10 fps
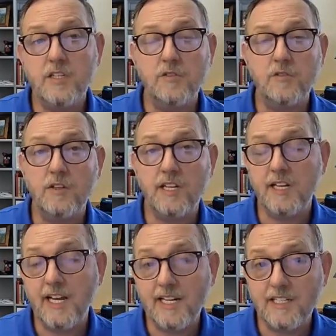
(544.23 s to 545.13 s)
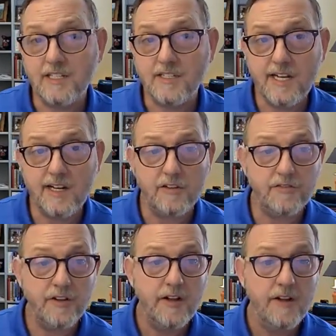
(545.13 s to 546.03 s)
into Connect
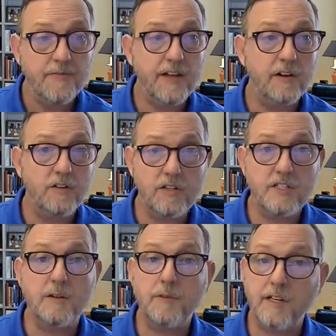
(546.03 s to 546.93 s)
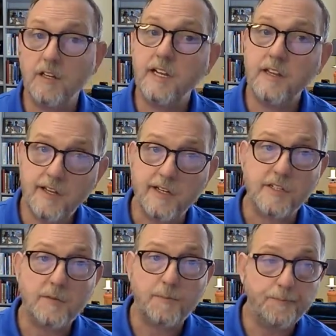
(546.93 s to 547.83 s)
itself, it'll look something like
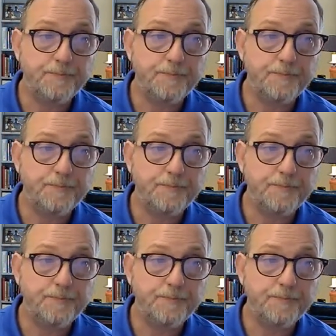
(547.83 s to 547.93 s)
this.